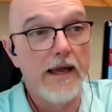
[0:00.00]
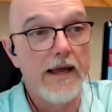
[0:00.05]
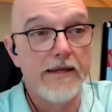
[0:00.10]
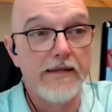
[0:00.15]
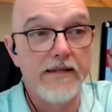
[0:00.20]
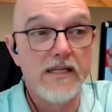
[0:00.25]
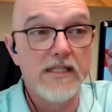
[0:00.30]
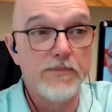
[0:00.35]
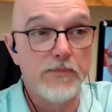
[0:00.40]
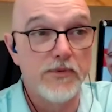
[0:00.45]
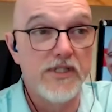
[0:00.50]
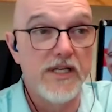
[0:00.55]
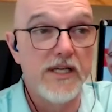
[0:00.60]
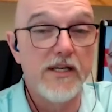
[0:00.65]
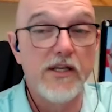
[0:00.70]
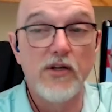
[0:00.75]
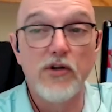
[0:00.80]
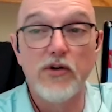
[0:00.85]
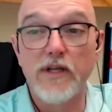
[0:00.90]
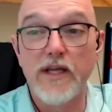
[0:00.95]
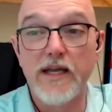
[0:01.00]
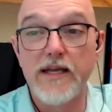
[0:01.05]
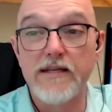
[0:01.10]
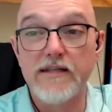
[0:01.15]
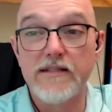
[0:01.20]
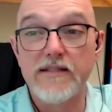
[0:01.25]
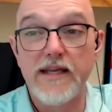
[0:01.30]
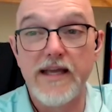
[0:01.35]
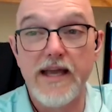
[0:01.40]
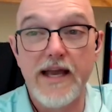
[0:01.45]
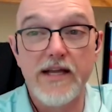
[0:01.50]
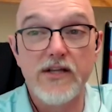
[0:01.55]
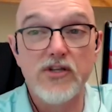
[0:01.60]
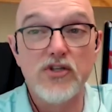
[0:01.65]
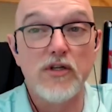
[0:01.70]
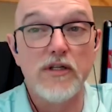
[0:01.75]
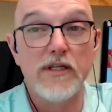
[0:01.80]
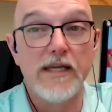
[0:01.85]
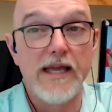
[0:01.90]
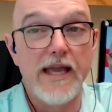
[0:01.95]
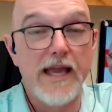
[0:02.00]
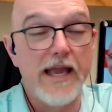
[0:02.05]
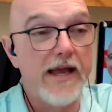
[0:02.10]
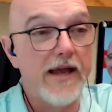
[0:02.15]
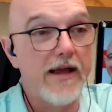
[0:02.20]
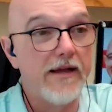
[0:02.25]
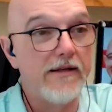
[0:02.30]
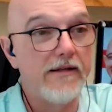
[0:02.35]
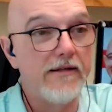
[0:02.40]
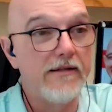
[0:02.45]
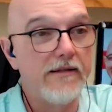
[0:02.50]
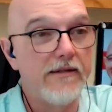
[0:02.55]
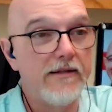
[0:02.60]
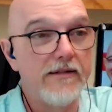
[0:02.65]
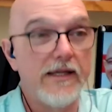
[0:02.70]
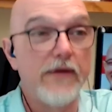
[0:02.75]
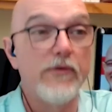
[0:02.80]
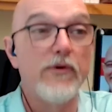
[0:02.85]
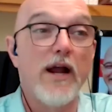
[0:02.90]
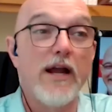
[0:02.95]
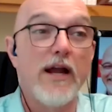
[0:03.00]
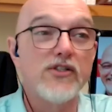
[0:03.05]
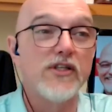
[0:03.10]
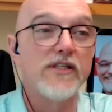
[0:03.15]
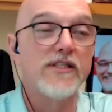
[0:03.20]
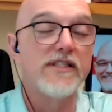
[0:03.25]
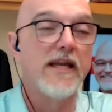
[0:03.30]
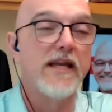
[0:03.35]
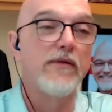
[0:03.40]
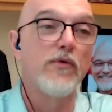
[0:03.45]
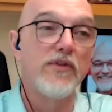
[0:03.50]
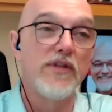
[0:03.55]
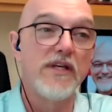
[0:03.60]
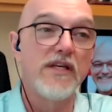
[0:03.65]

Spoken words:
Yeah. In this particular case, they were actually saying,